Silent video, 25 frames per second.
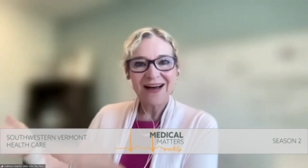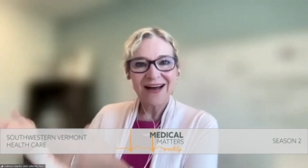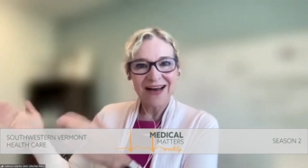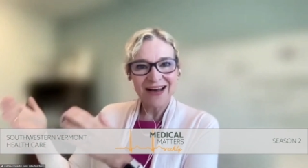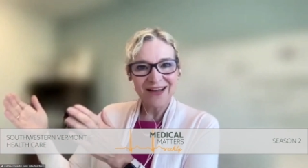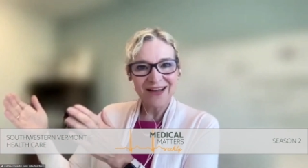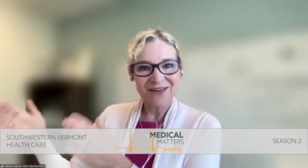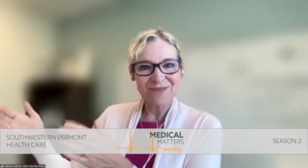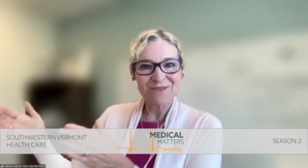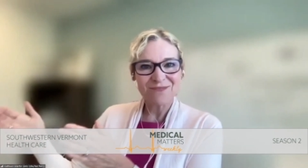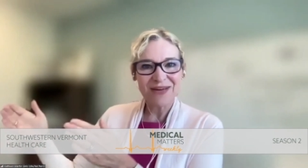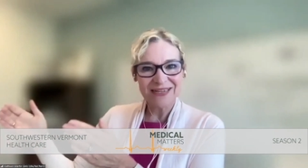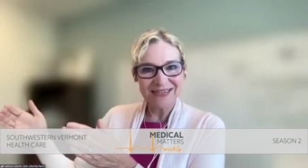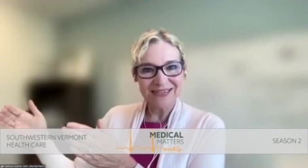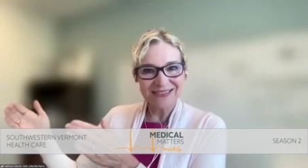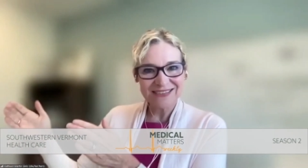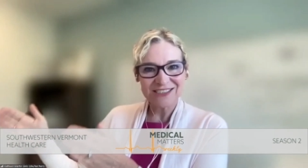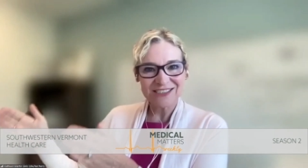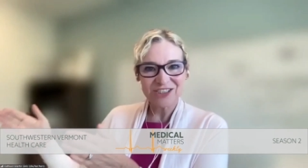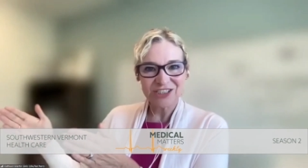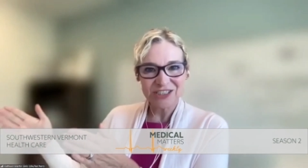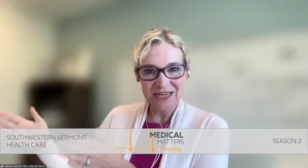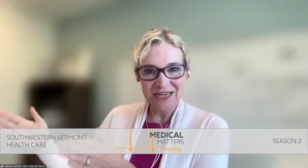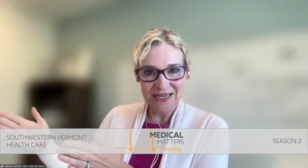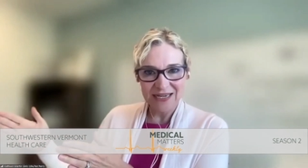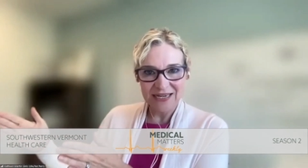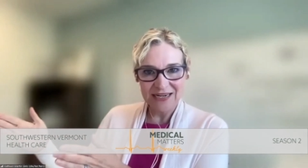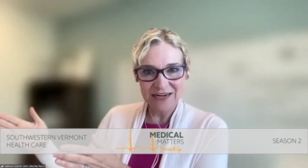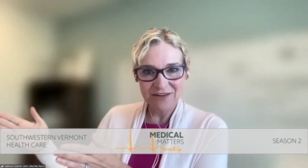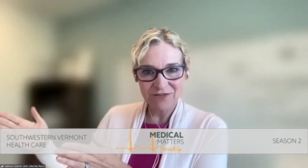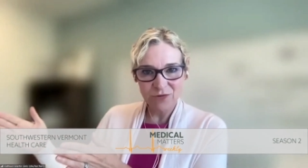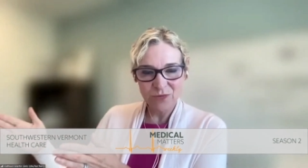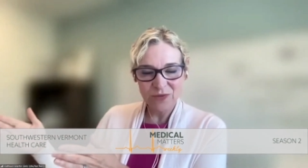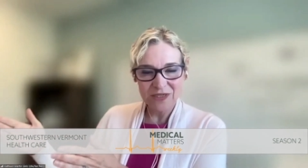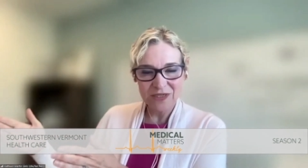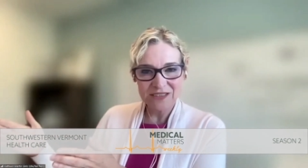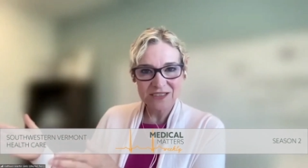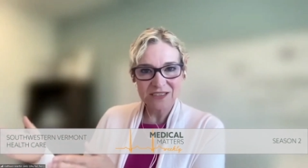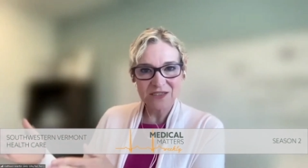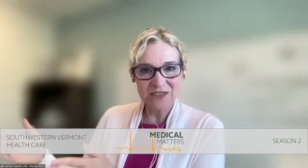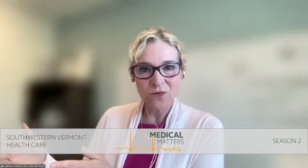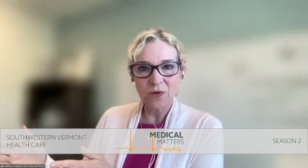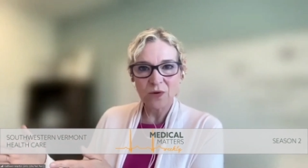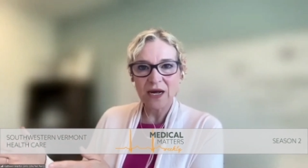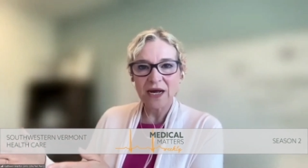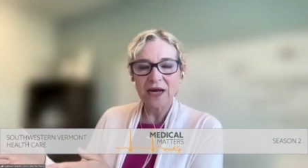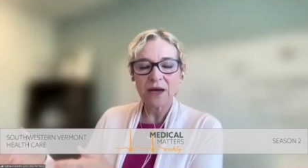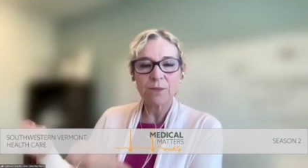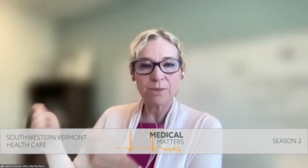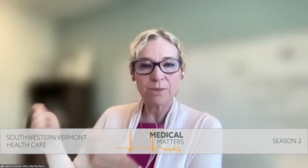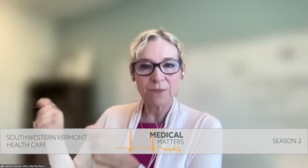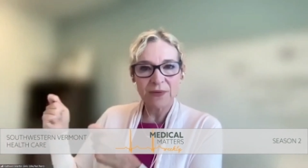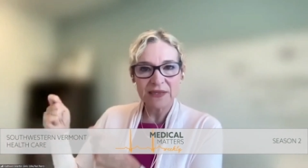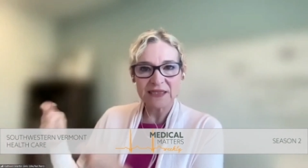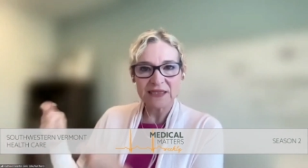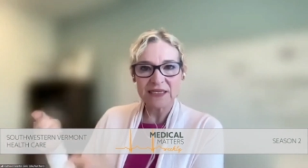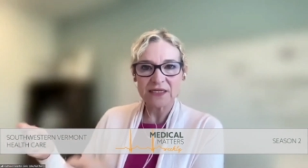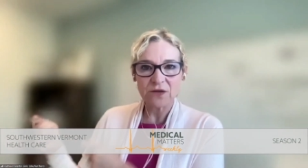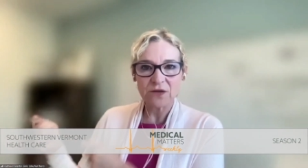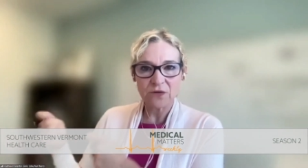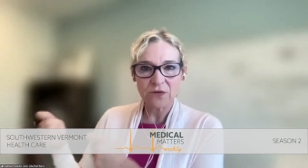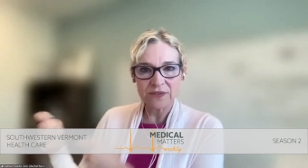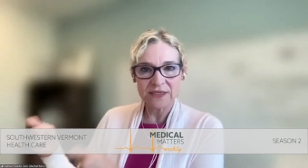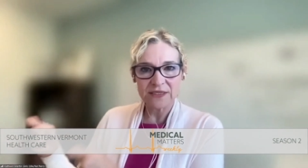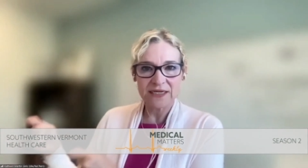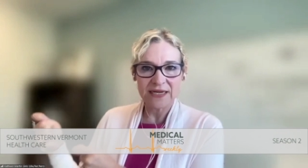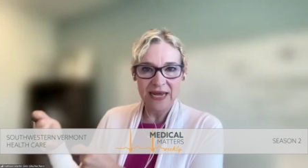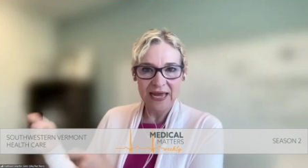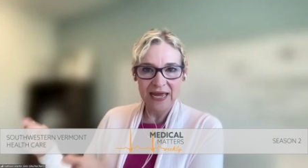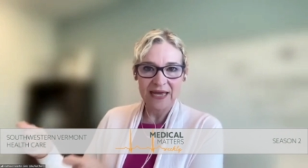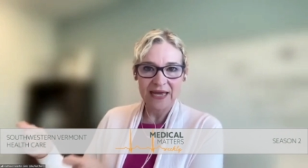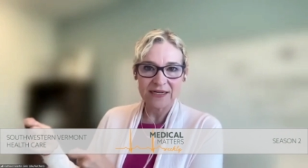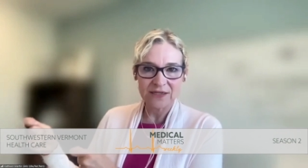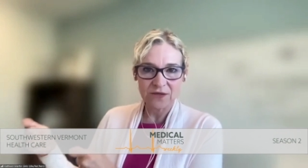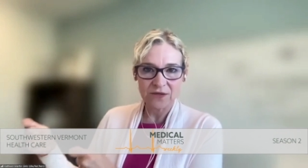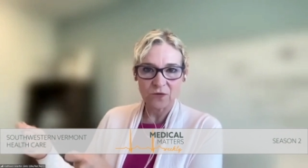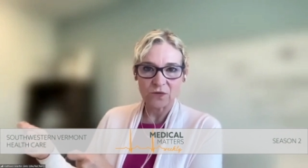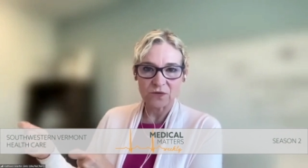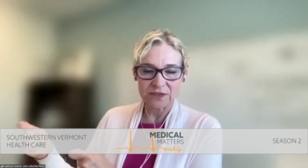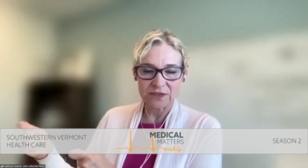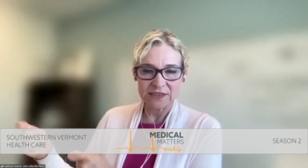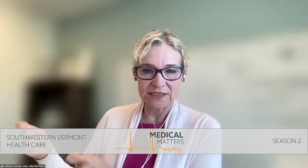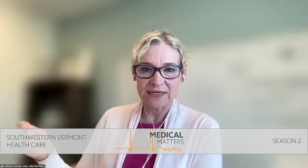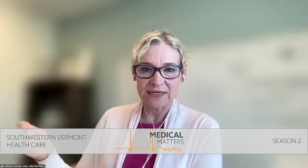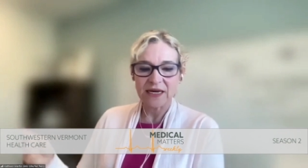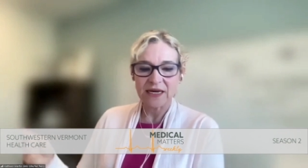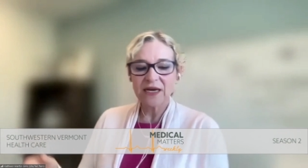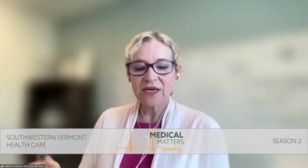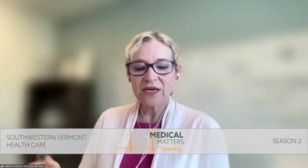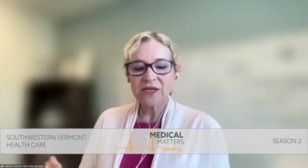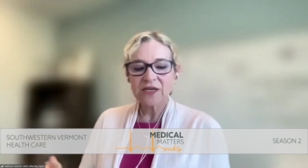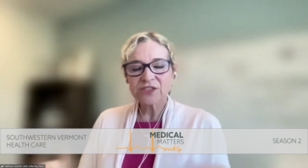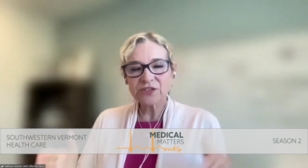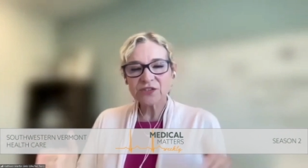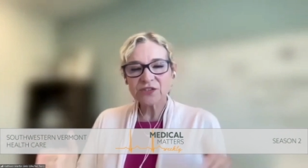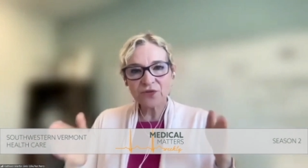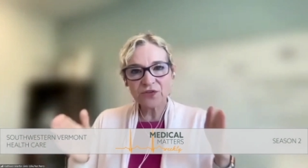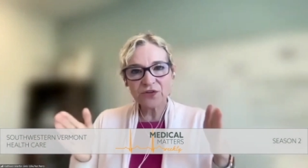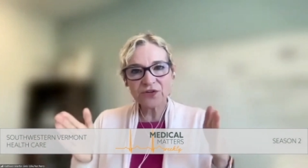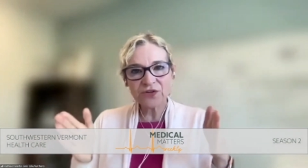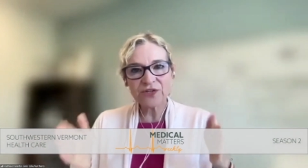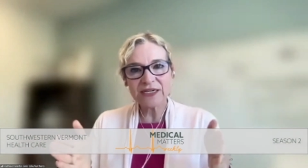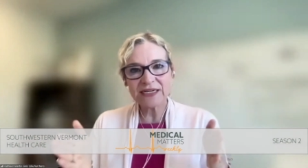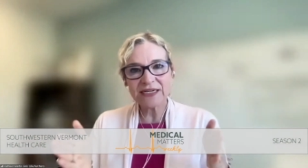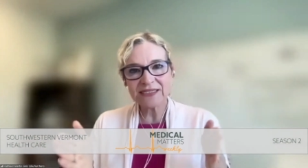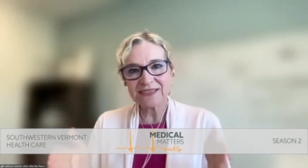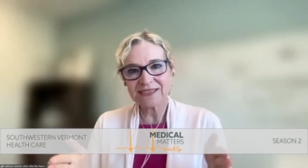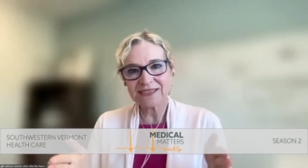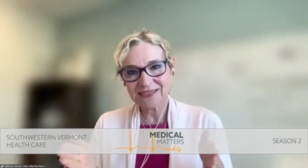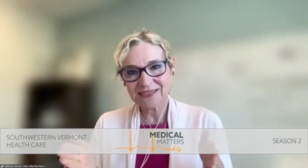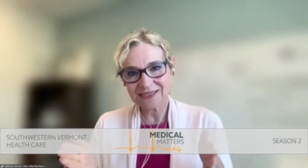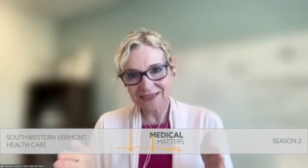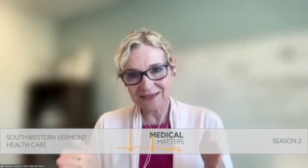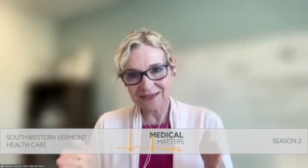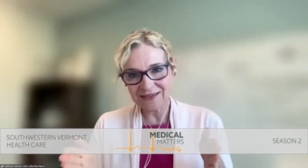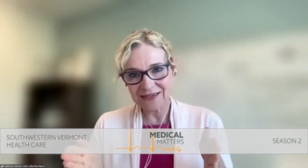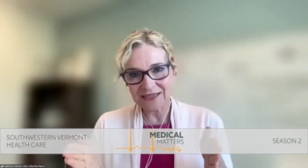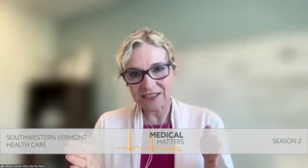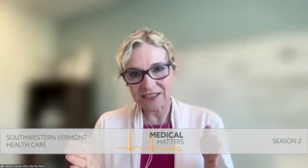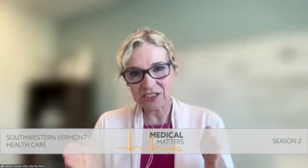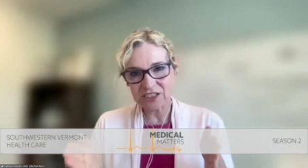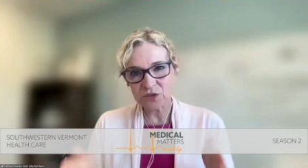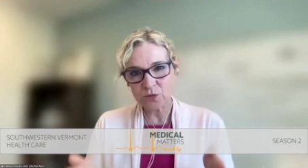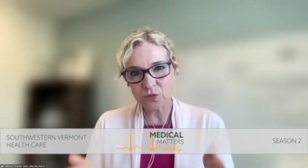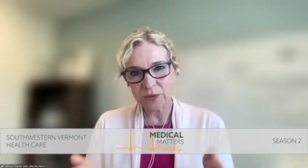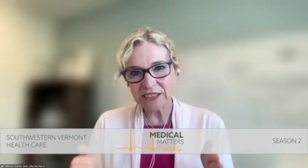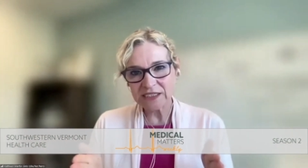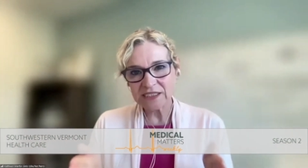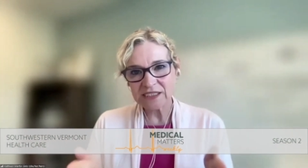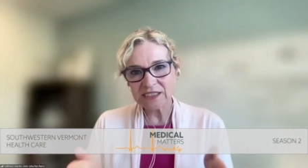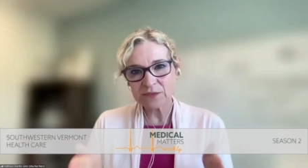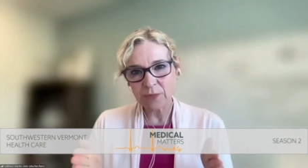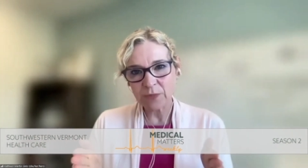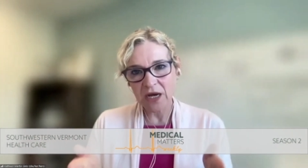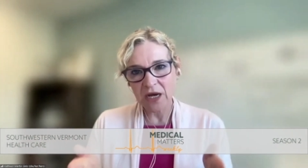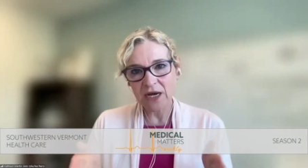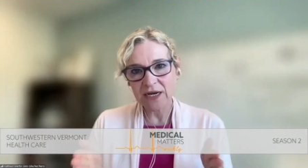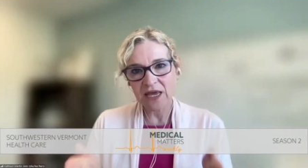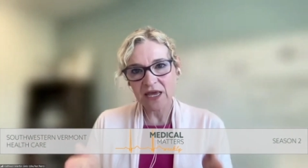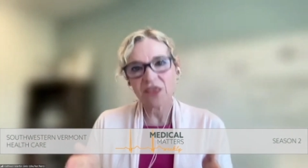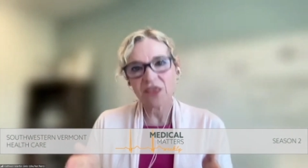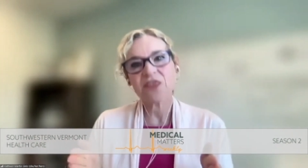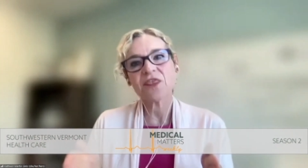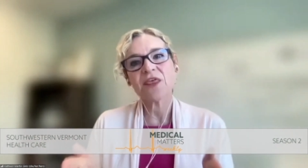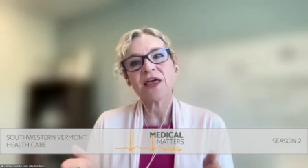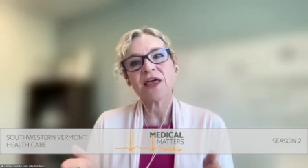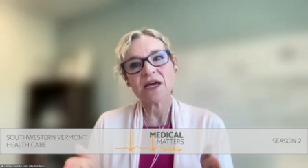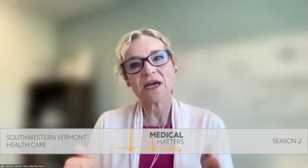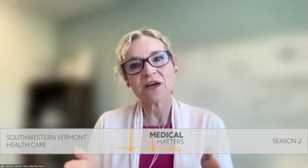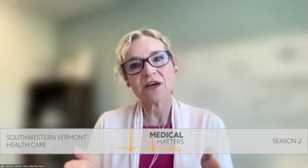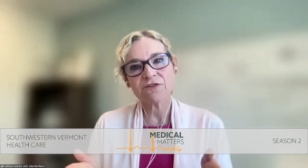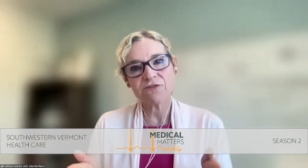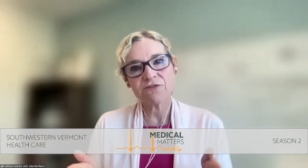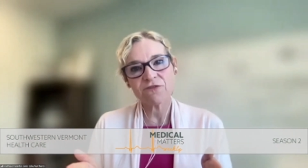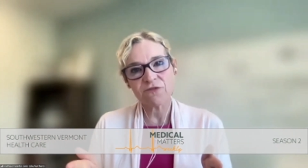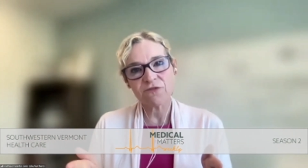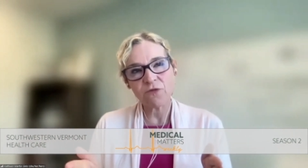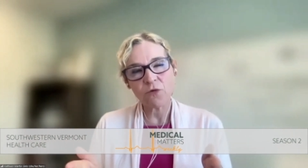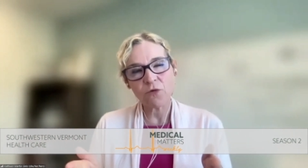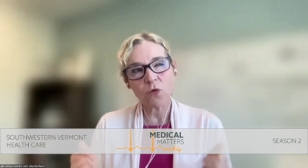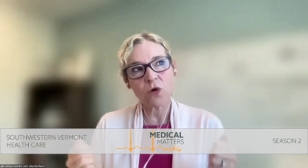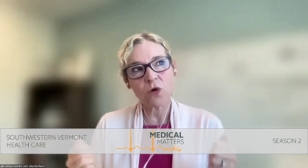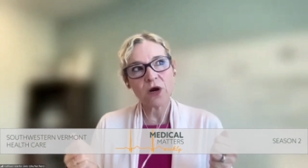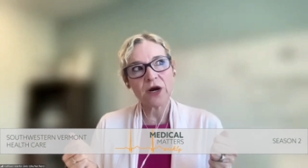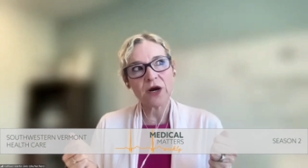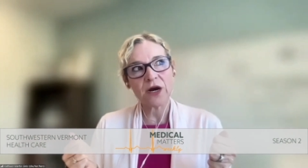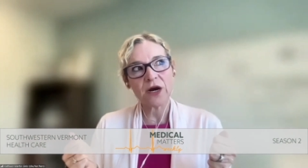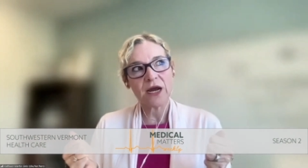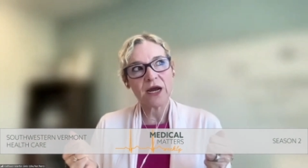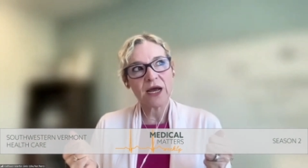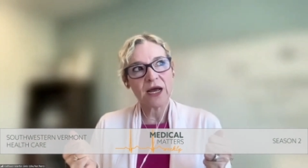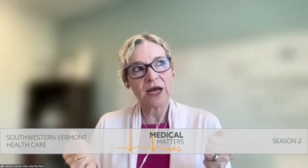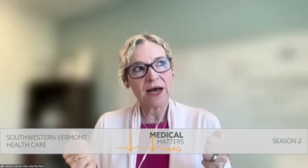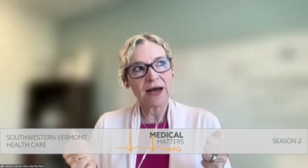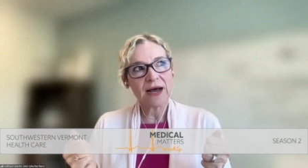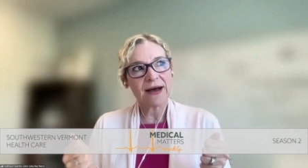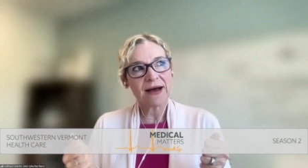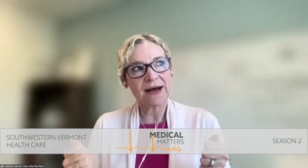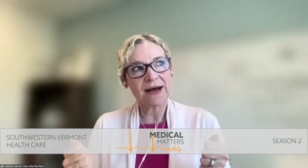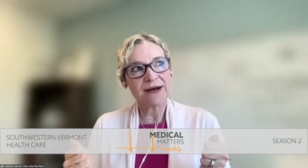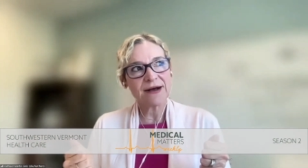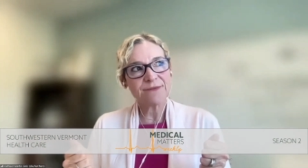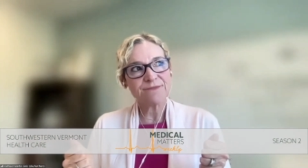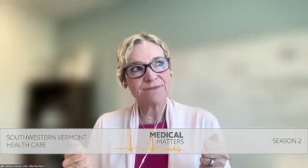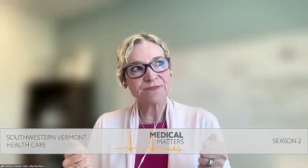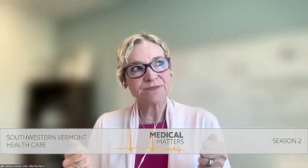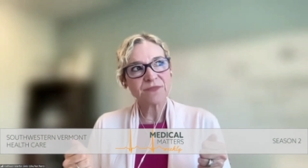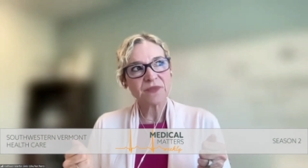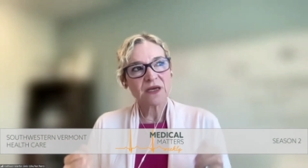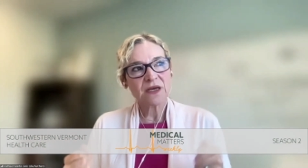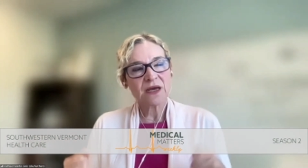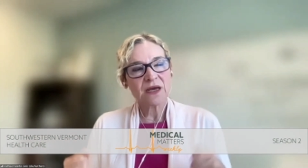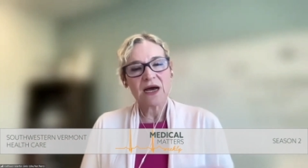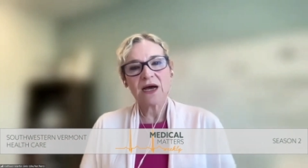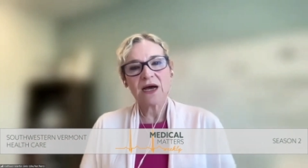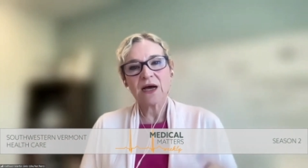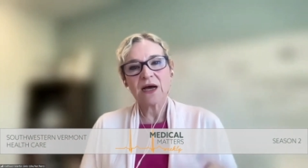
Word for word: Uh, they might need to check in every once in a while, but they don't need hand holding. So there is a, st- a sweet spot, I think, for um,